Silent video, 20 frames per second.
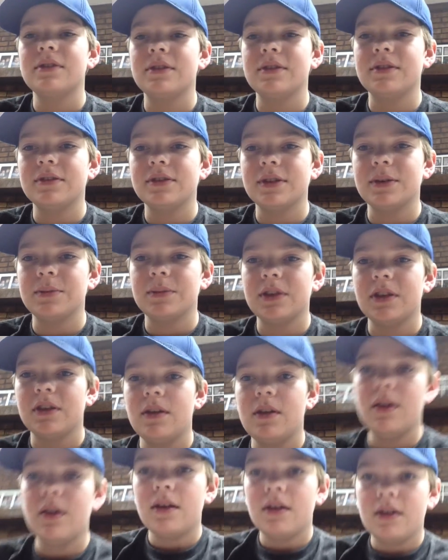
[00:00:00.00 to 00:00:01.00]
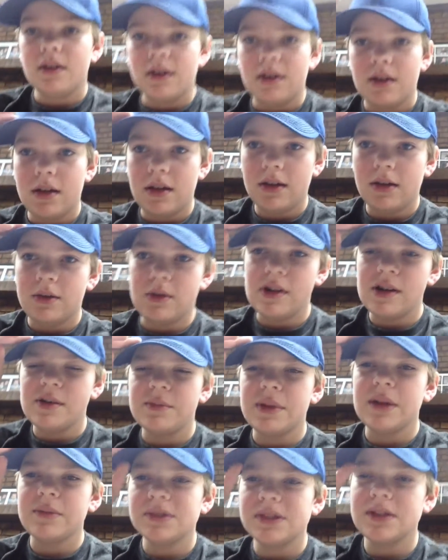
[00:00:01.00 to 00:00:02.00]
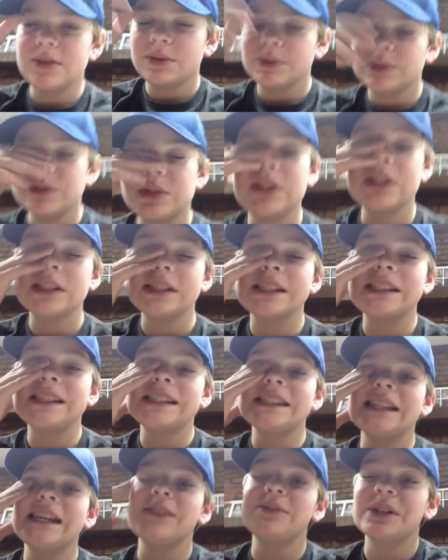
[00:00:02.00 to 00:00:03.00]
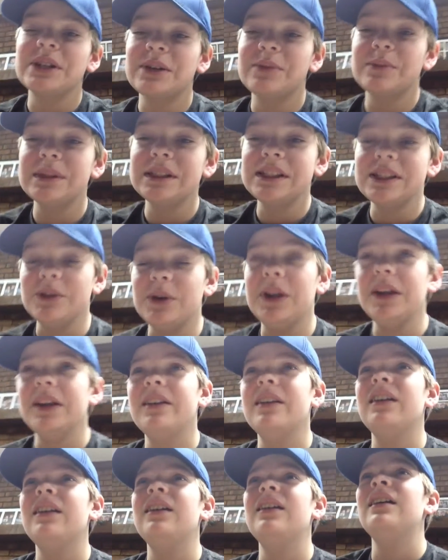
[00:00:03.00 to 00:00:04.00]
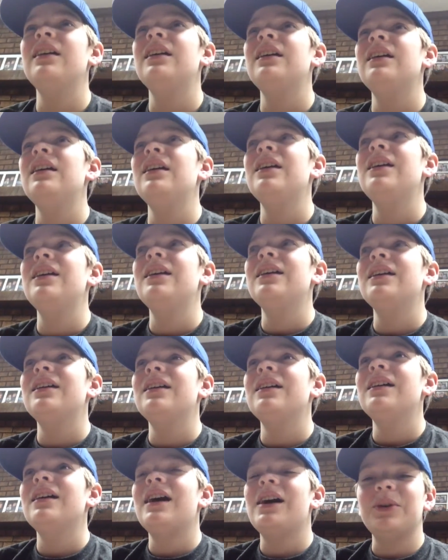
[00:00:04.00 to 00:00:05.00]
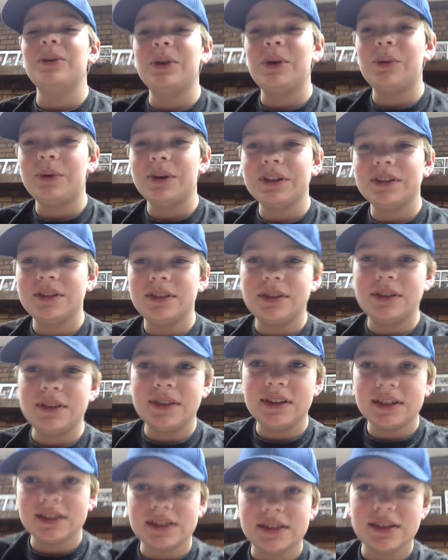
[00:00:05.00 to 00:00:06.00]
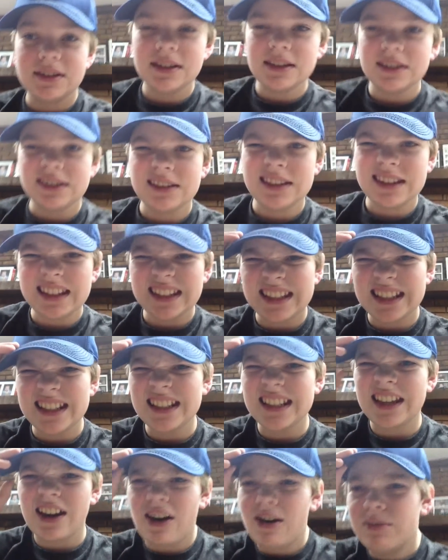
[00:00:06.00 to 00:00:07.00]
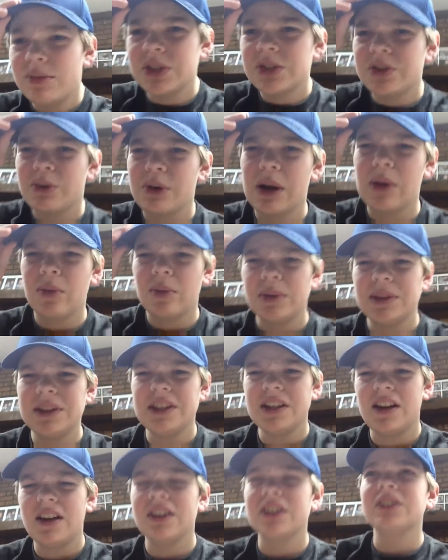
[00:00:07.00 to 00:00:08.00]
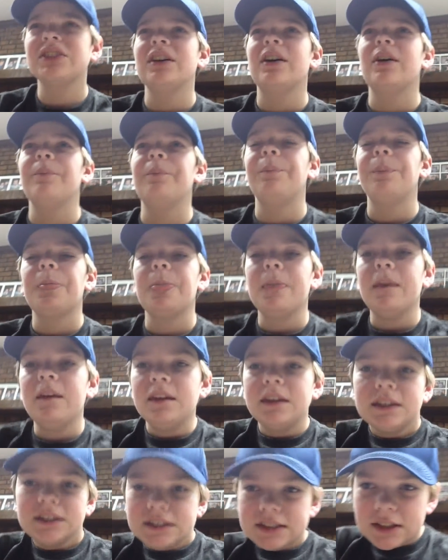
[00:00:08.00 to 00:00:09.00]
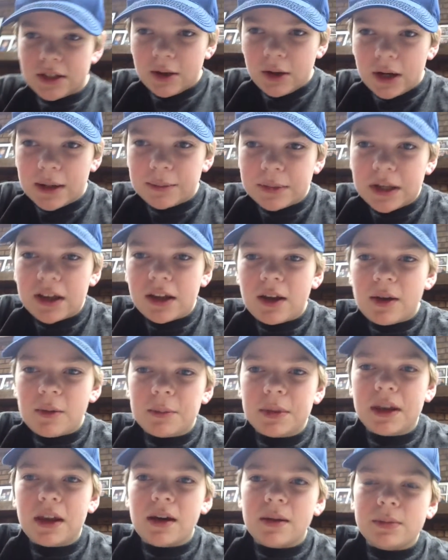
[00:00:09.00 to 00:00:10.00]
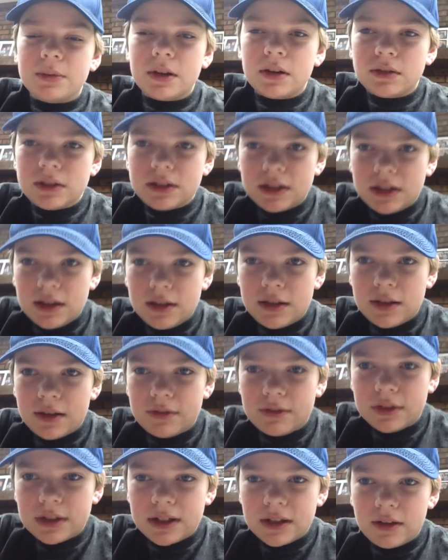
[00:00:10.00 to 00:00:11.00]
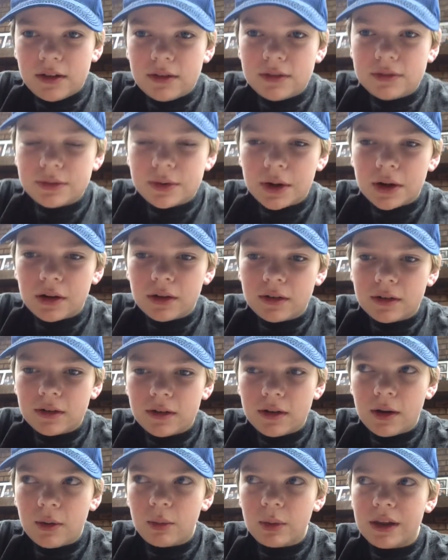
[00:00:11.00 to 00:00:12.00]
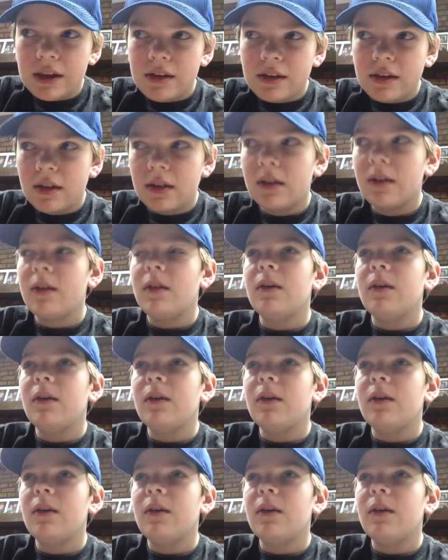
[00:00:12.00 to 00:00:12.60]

Here's um, hello, warm bums Today we're gonna be doing. I don't know what this is. Let's just call Mr. Round Talks. Um, so I'm not gonna be uploading a video for a week.